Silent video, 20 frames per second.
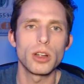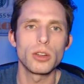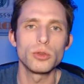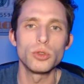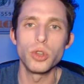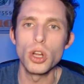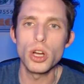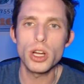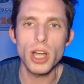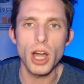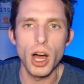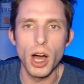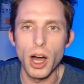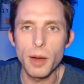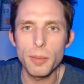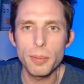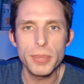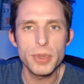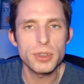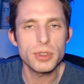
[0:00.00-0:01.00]
look
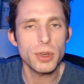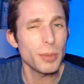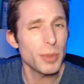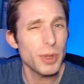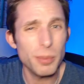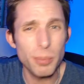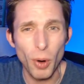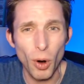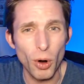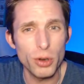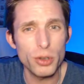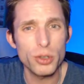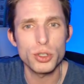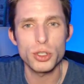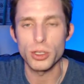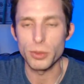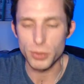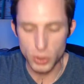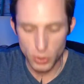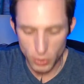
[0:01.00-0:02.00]
up some of the
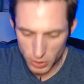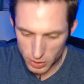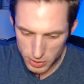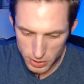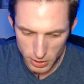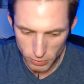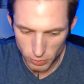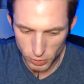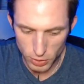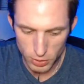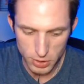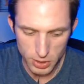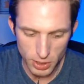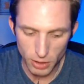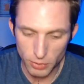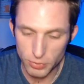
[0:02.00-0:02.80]
partnerships. You can see for yourself.